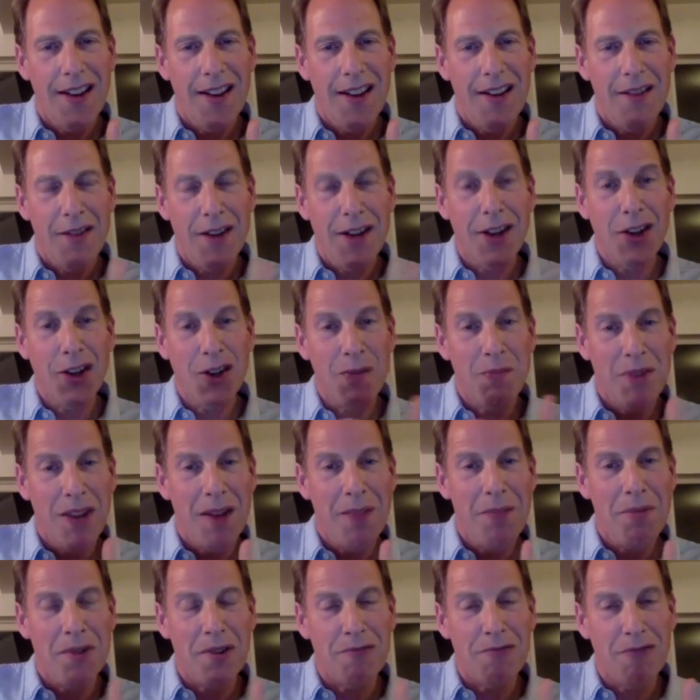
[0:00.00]
very good
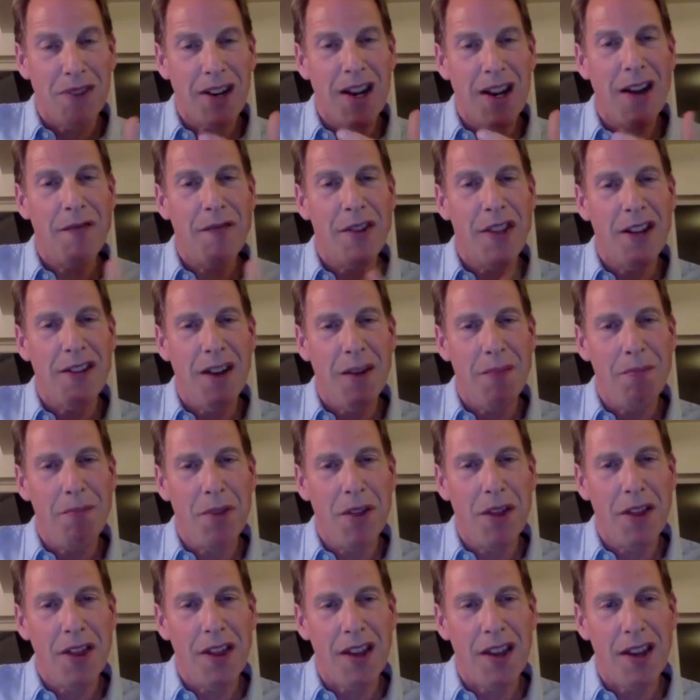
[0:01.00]
people recover their
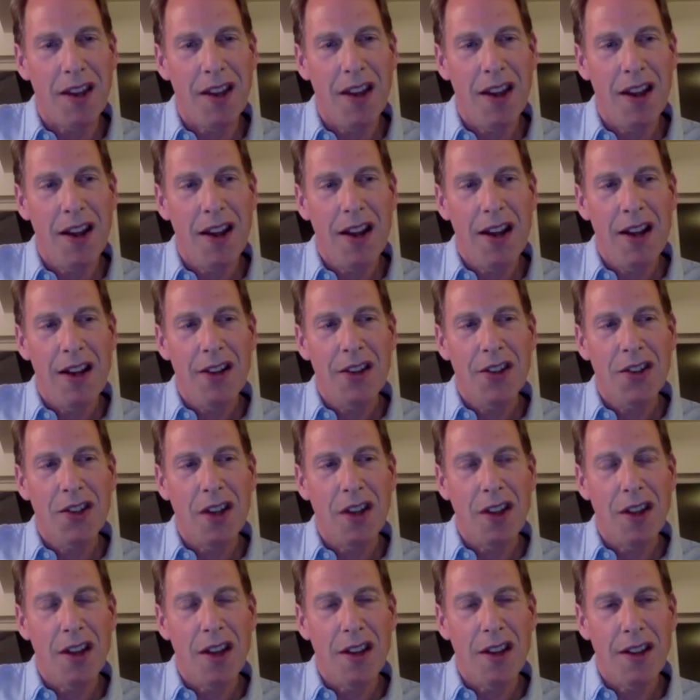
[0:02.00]
empathy
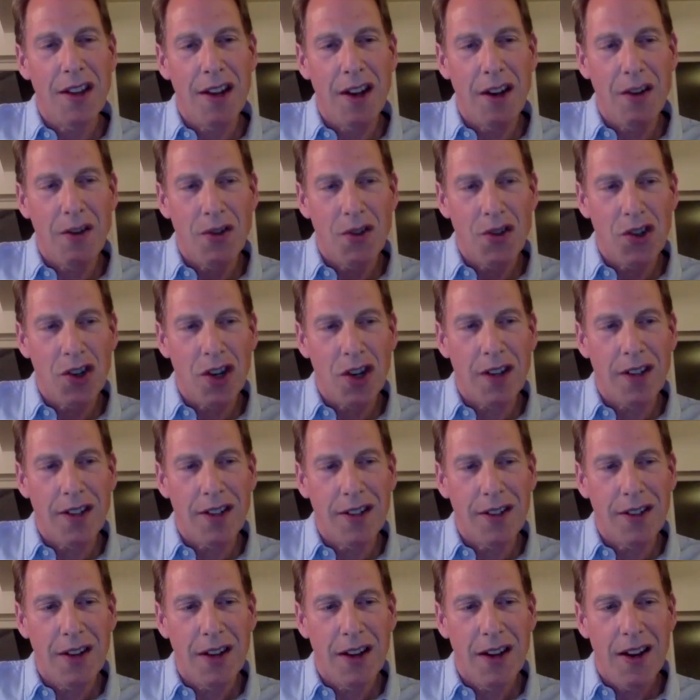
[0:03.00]
so that they don't
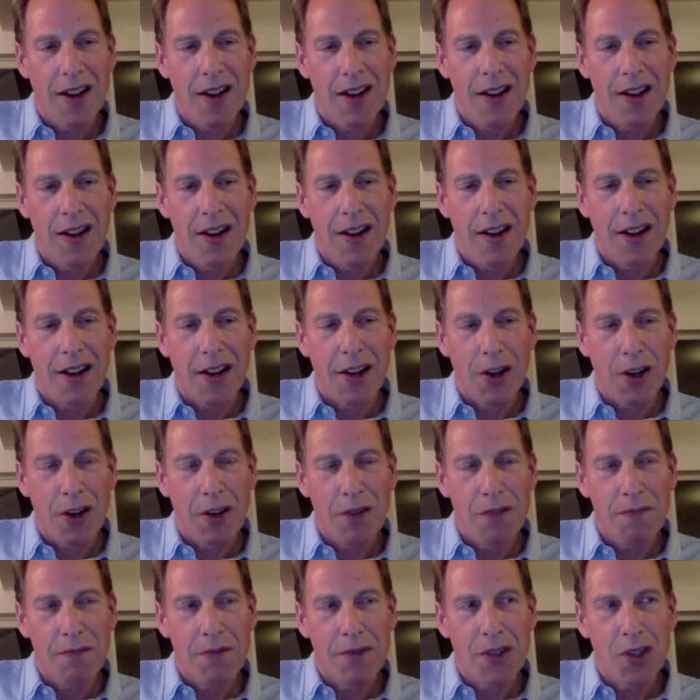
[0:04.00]
just, like,
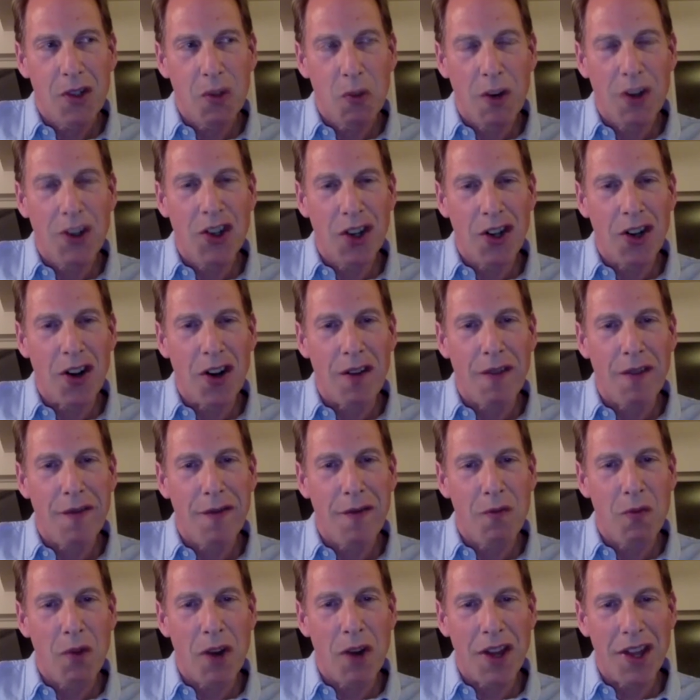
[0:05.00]
switch it
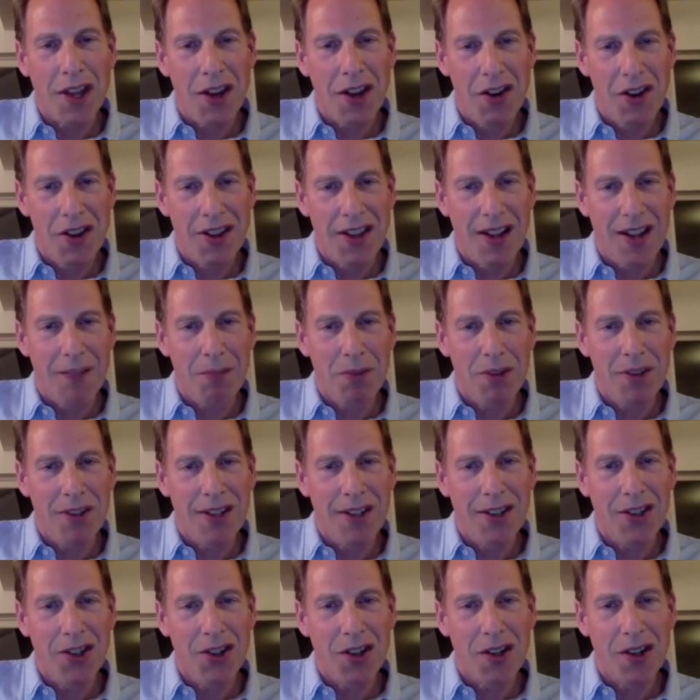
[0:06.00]
off when they're in that
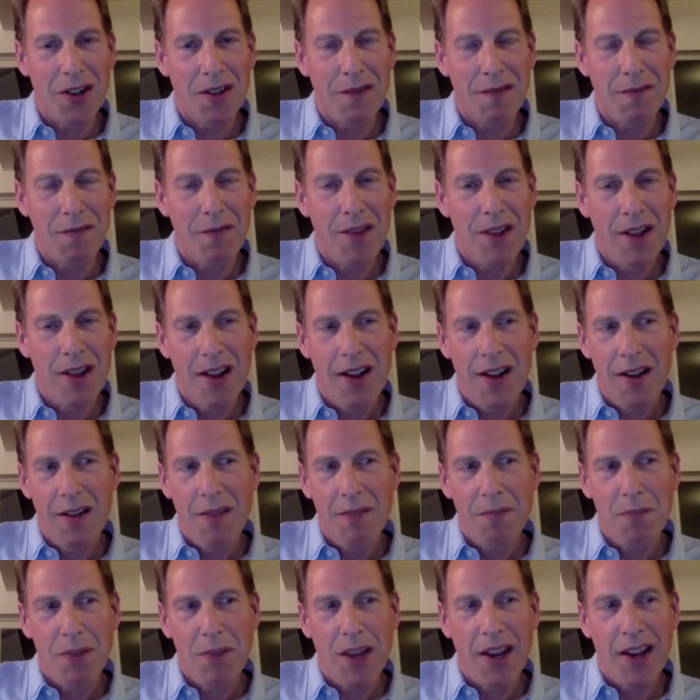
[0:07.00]
position of
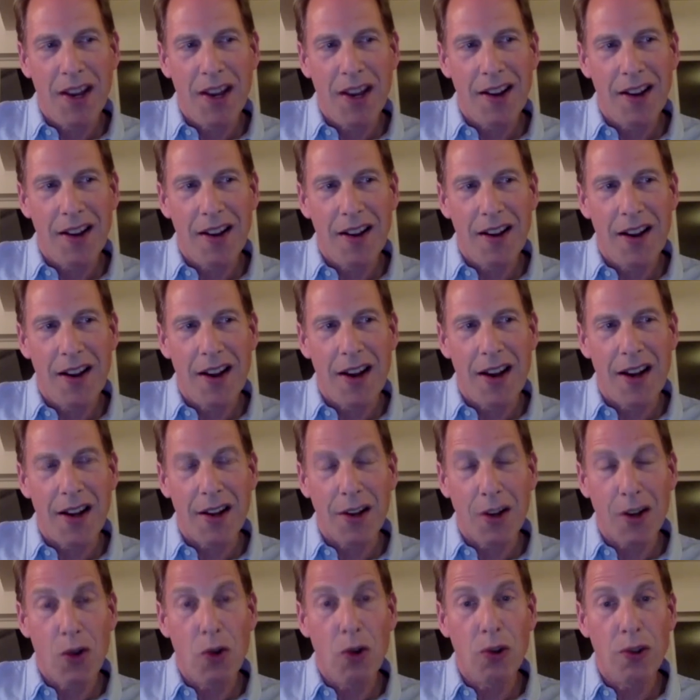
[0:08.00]
being
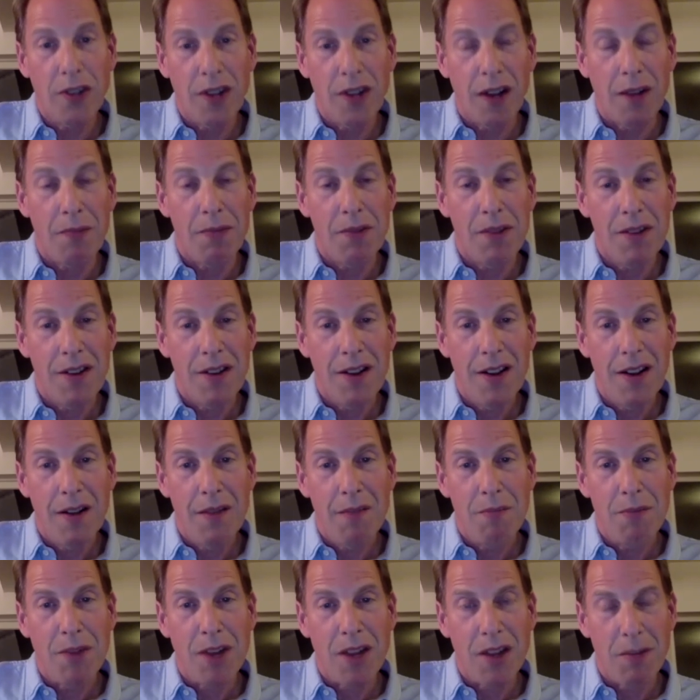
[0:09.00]
called up
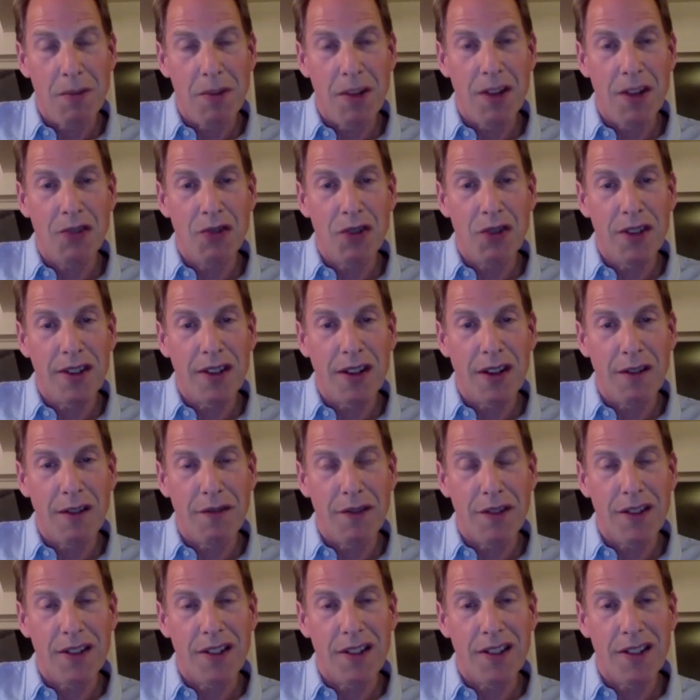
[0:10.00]
by the military
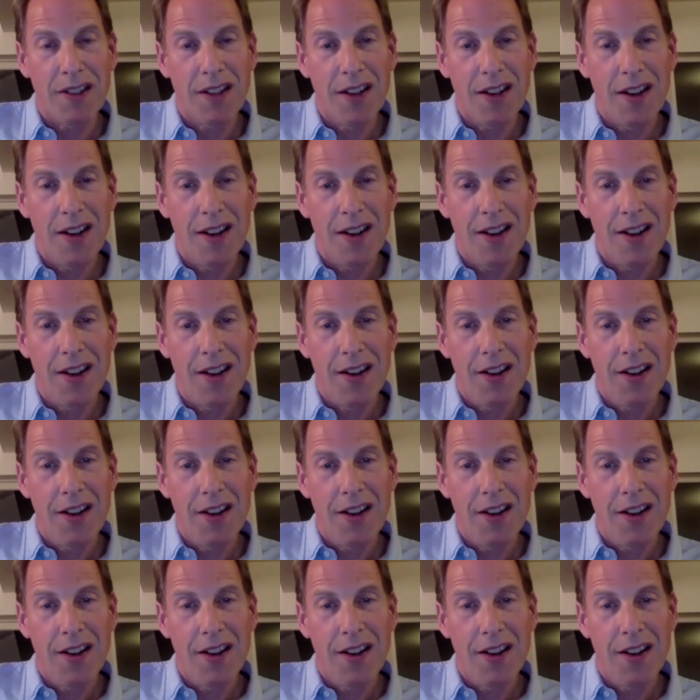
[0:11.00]
service